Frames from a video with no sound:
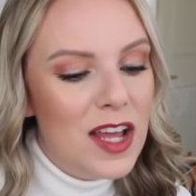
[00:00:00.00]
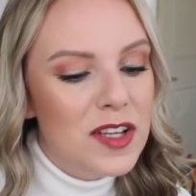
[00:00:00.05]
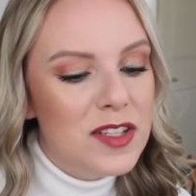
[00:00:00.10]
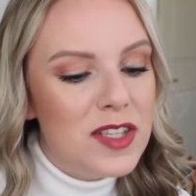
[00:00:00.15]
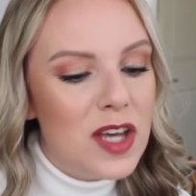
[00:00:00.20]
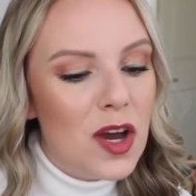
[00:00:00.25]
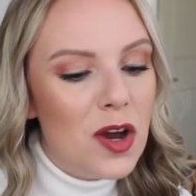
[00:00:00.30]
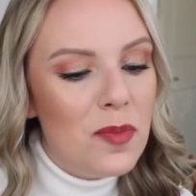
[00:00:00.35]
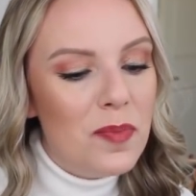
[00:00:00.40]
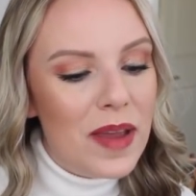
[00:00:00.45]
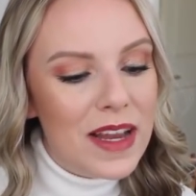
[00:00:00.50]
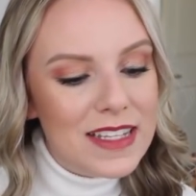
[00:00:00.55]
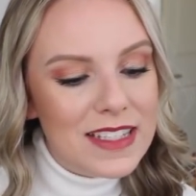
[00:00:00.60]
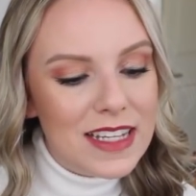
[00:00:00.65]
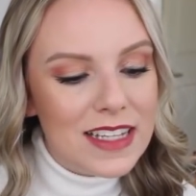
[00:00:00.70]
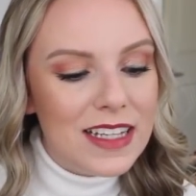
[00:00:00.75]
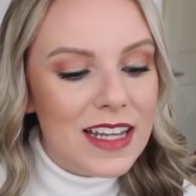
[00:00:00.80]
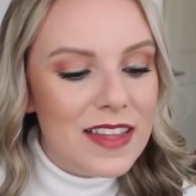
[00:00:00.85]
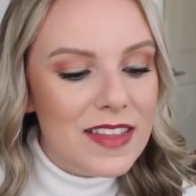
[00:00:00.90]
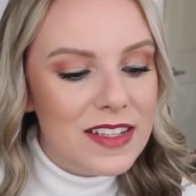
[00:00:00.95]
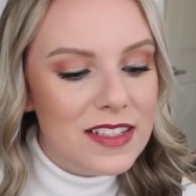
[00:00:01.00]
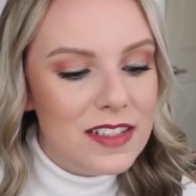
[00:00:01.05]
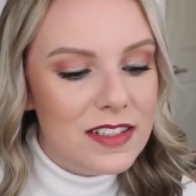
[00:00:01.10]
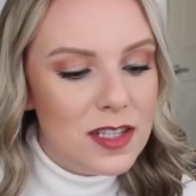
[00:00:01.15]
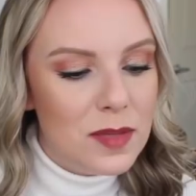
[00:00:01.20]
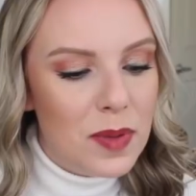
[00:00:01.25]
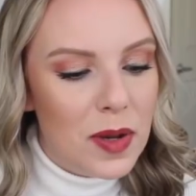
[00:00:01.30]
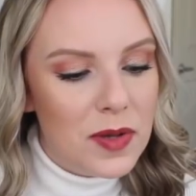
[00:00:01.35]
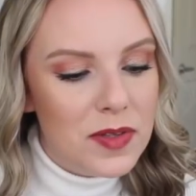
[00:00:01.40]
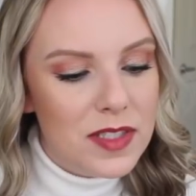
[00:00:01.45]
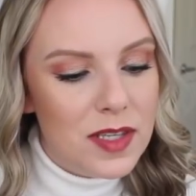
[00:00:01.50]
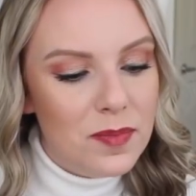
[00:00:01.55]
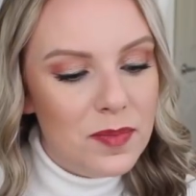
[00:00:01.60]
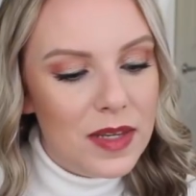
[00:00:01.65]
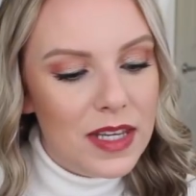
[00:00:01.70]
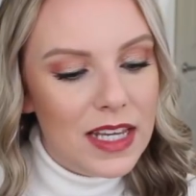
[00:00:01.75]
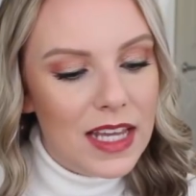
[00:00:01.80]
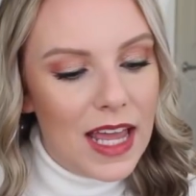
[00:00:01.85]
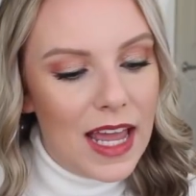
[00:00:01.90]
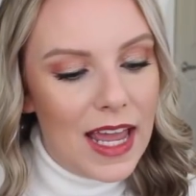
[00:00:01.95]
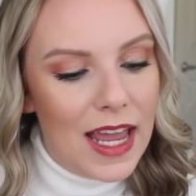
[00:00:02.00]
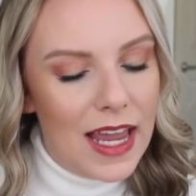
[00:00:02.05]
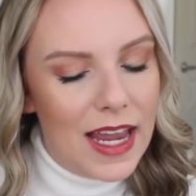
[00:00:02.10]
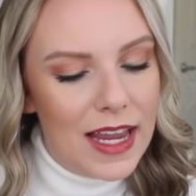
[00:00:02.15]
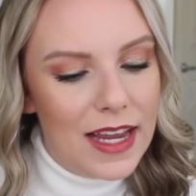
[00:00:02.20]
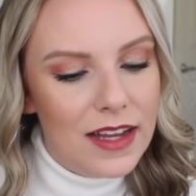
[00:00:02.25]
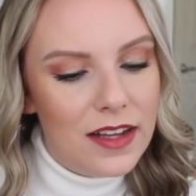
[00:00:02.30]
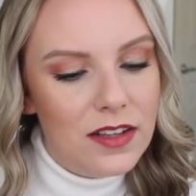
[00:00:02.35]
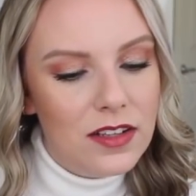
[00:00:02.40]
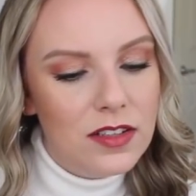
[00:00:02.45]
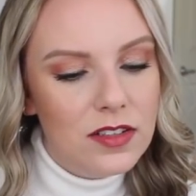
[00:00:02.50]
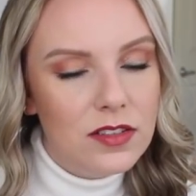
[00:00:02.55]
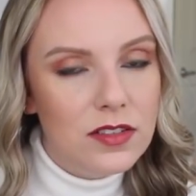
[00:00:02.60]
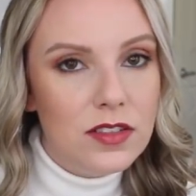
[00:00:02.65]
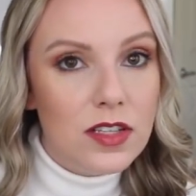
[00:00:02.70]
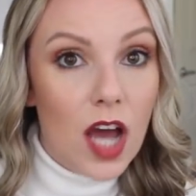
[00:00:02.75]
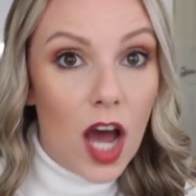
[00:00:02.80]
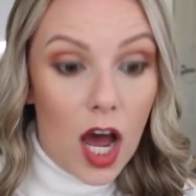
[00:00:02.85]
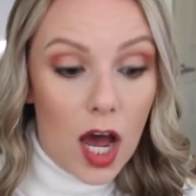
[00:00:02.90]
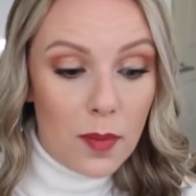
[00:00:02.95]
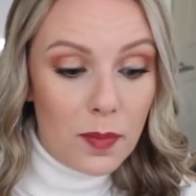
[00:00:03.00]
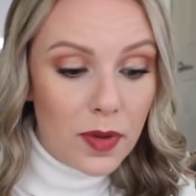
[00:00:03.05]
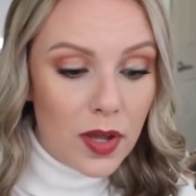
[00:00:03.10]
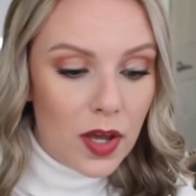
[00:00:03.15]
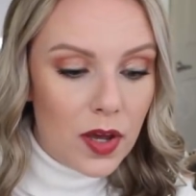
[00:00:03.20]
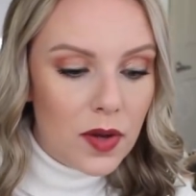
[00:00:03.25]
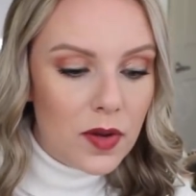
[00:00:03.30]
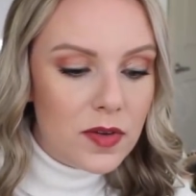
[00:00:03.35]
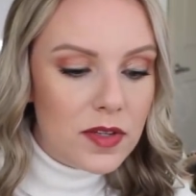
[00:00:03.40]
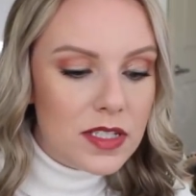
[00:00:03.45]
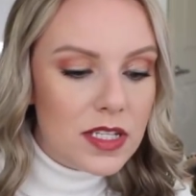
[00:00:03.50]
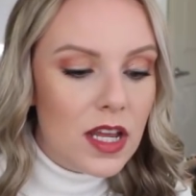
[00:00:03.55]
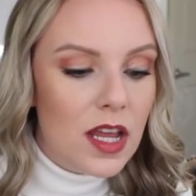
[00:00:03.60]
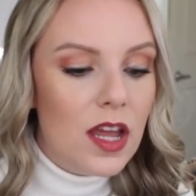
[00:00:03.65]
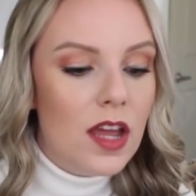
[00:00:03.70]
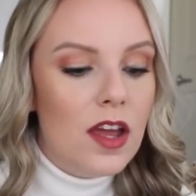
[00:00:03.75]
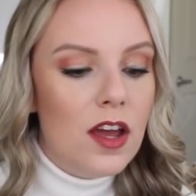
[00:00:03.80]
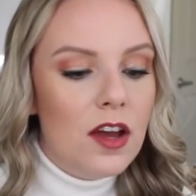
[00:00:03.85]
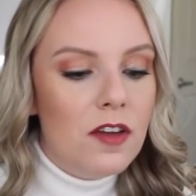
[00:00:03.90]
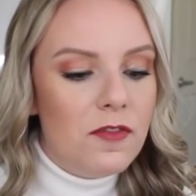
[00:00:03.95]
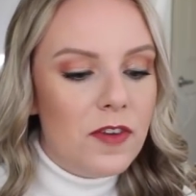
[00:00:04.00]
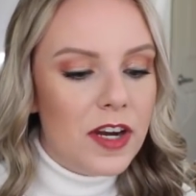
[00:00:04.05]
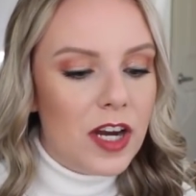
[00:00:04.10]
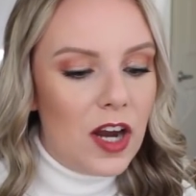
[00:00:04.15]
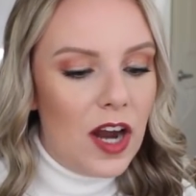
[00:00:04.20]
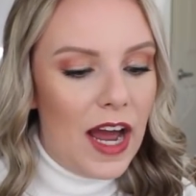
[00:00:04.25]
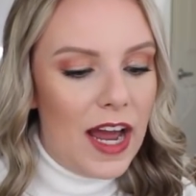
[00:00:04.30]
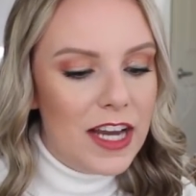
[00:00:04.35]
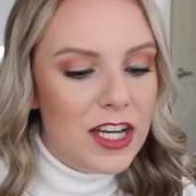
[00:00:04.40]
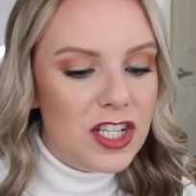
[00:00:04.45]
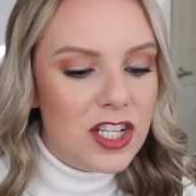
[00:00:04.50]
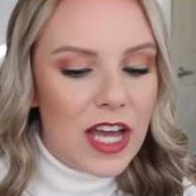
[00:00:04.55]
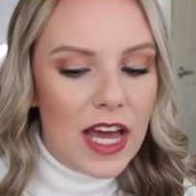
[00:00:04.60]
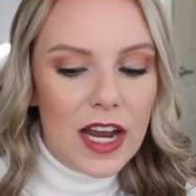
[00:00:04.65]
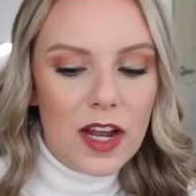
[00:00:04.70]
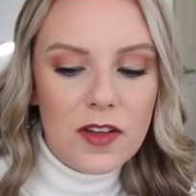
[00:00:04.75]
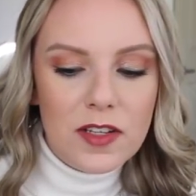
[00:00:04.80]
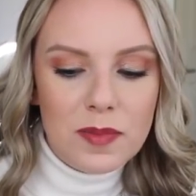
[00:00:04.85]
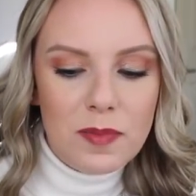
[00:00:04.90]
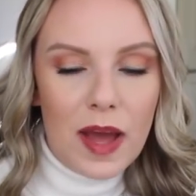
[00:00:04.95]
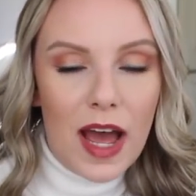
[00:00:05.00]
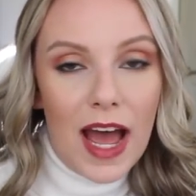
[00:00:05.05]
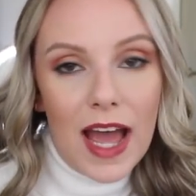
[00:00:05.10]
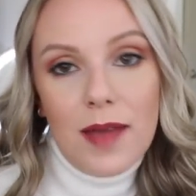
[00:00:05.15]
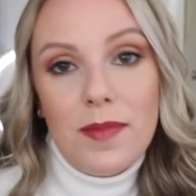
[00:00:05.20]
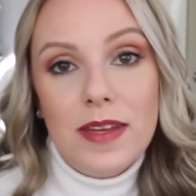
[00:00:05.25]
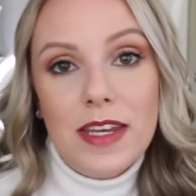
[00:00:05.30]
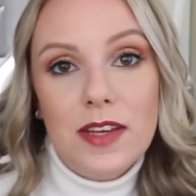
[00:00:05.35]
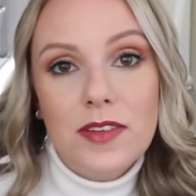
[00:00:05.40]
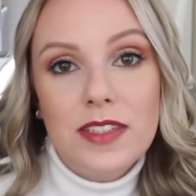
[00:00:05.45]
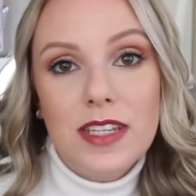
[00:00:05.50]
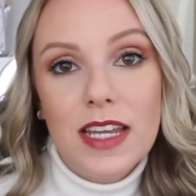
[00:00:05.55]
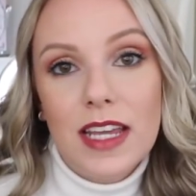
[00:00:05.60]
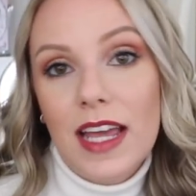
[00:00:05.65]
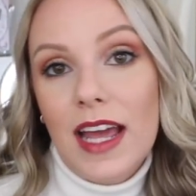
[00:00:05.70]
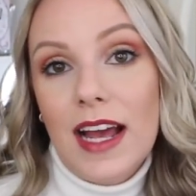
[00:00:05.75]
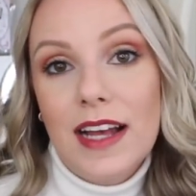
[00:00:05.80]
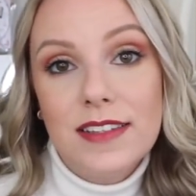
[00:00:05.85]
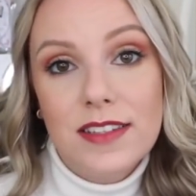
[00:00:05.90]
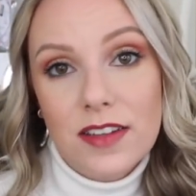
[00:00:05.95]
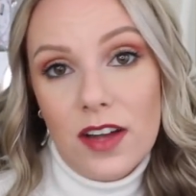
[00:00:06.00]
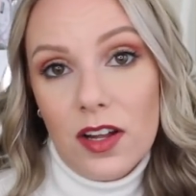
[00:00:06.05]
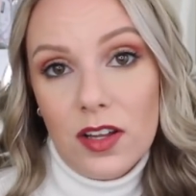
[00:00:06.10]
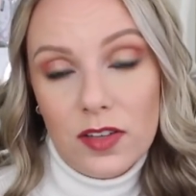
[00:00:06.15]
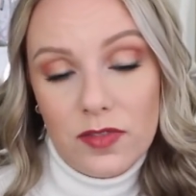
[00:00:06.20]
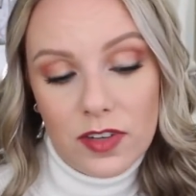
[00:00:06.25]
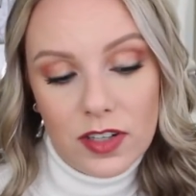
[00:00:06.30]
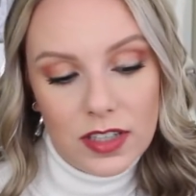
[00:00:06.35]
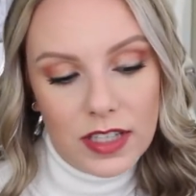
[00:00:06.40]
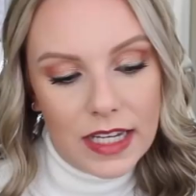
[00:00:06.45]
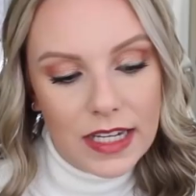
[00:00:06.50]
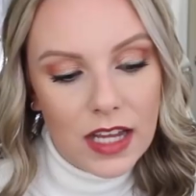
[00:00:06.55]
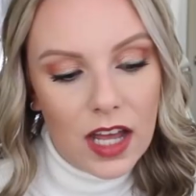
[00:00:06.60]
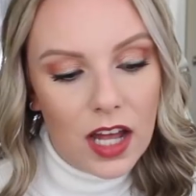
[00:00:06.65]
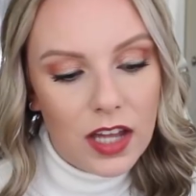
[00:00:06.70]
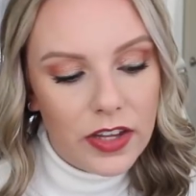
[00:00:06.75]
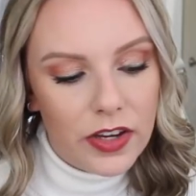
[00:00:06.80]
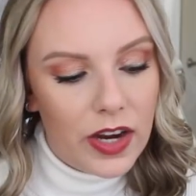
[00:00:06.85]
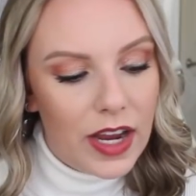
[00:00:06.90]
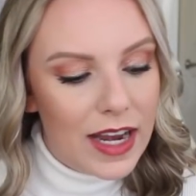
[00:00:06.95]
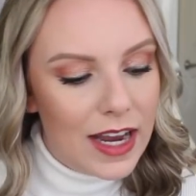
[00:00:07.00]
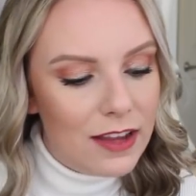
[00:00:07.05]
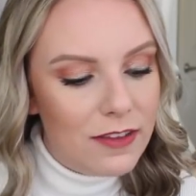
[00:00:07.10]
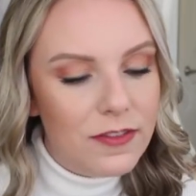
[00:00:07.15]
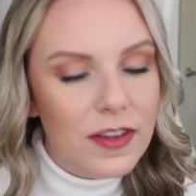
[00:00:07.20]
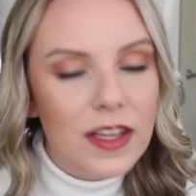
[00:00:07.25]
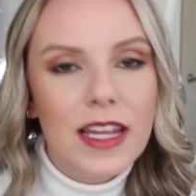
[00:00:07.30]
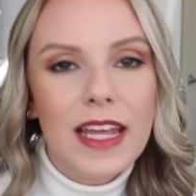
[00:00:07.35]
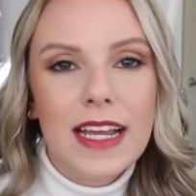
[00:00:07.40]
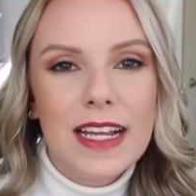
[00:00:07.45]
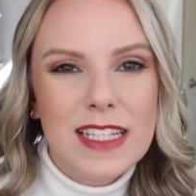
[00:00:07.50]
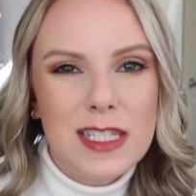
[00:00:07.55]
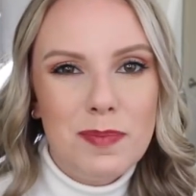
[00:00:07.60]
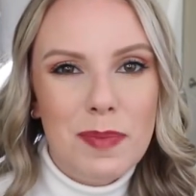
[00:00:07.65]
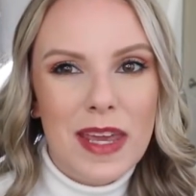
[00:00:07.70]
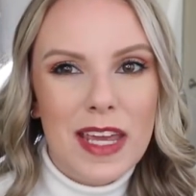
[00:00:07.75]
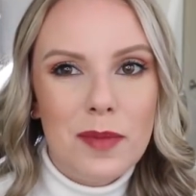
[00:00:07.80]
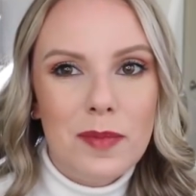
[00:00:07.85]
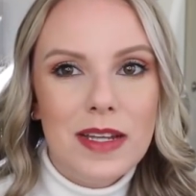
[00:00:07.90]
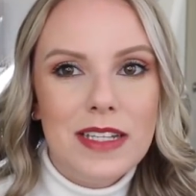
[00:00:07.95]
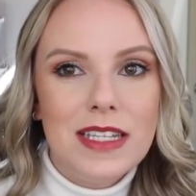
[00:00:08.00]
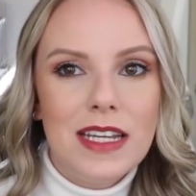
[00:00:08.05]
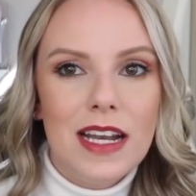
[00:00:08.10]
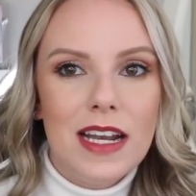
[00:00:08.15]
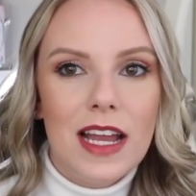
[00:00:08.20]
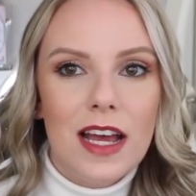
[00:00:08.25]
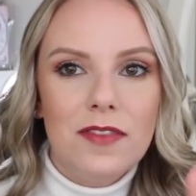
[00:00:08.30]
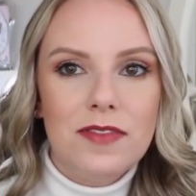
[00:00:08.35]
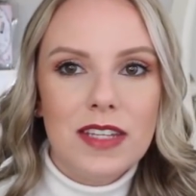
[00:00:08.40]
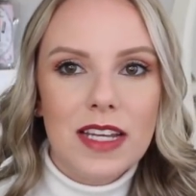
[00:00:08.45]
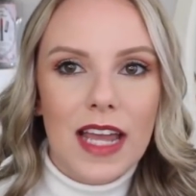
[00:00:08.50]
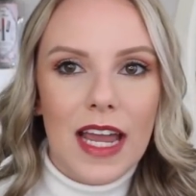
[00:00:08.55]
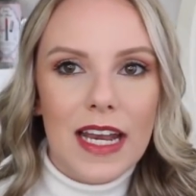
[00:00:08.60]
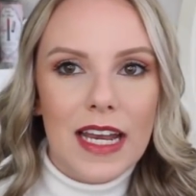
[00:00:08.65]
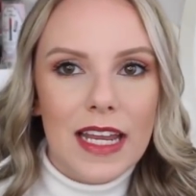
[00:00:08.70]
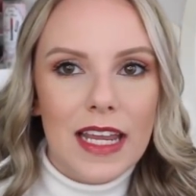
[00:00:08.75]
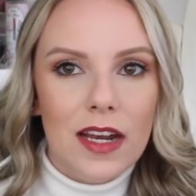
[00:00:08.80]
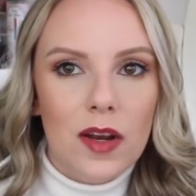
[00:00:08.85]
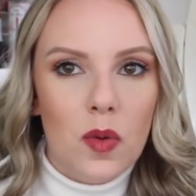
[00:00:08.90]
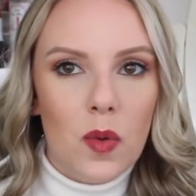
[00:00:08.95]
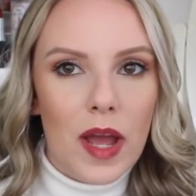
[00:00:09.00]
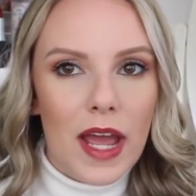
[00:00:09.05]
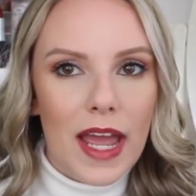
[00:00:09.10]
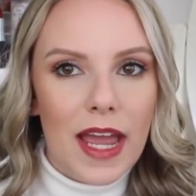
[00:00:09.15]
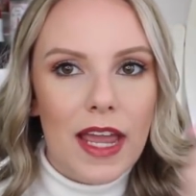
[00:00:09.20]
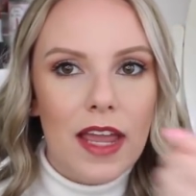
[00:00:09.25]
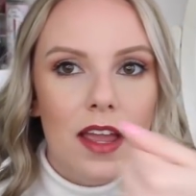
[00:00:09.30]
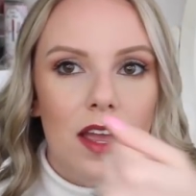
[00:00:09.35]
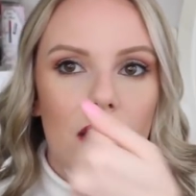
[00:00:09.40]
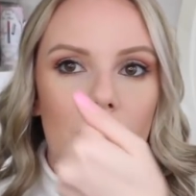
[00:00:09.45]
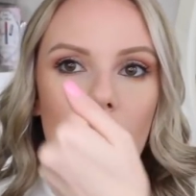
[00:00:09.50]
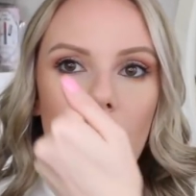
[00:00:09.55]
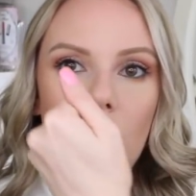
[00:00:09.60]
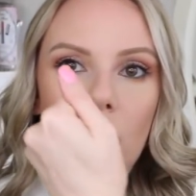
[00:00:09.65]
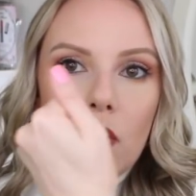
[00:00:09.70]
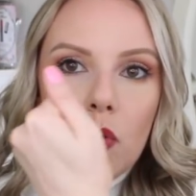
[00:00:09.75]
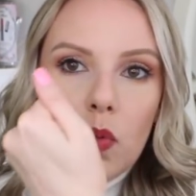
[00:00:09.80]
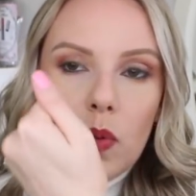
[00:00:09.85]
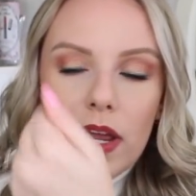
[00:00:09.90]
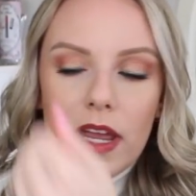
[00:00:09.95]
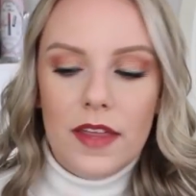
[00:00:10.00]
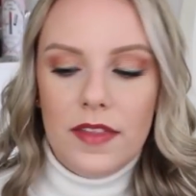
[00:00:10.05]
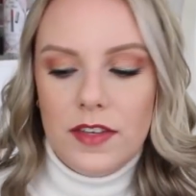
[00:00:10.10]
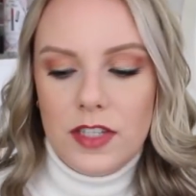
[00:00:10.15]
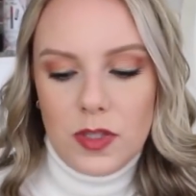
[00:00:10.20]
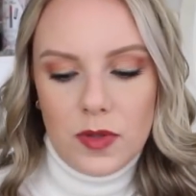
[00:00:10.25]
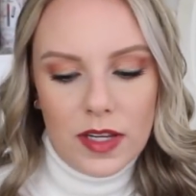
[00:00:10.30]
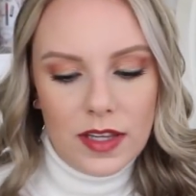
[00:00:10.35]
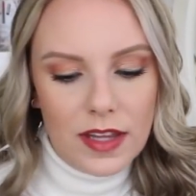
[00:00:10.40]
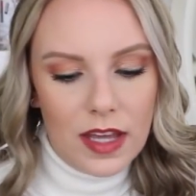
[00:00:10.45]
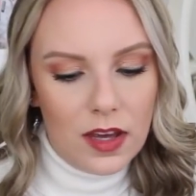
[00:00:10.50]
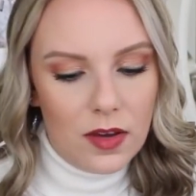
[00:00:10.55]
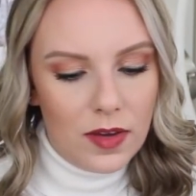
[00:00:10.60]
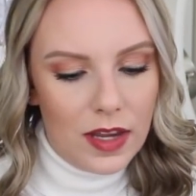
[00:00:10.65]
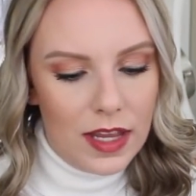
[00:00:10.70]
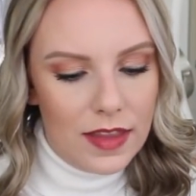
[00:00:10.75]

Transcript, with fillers: So basically this is supposed to be a top coat for your eyeshadows, but I've been using it as an all over lid color and I feel like it's pigmented enough to kind of get away with doing that.